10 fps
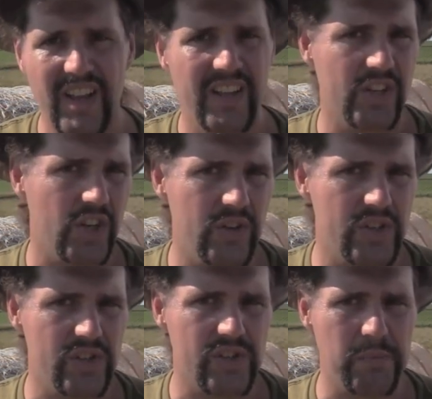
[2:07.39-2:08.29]
It
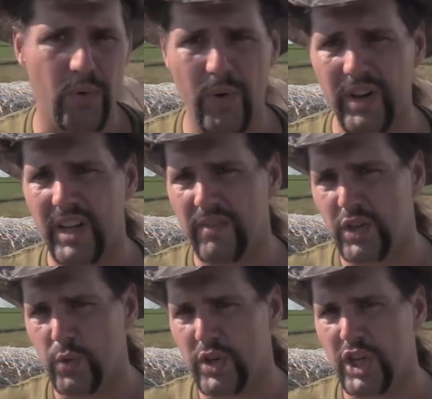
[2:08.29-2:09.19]
shows your support,
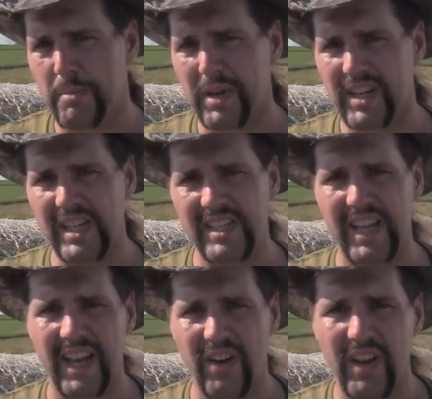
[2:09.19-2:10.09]
gives you a shipping
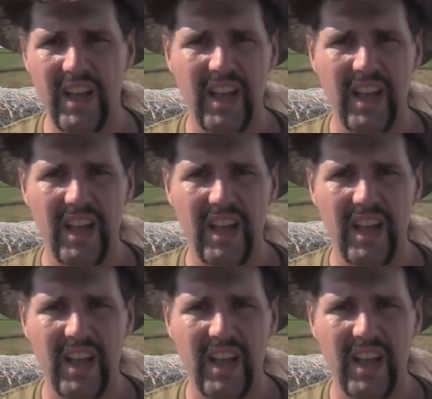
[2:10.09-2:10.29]
discount,